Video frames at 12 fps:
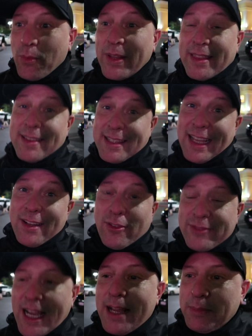with the ten
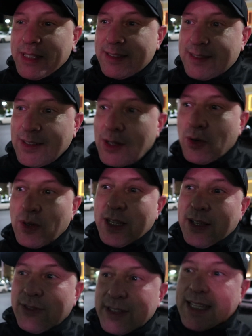of diamonds, so
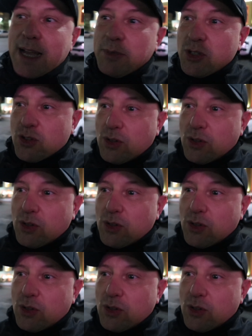if a diamond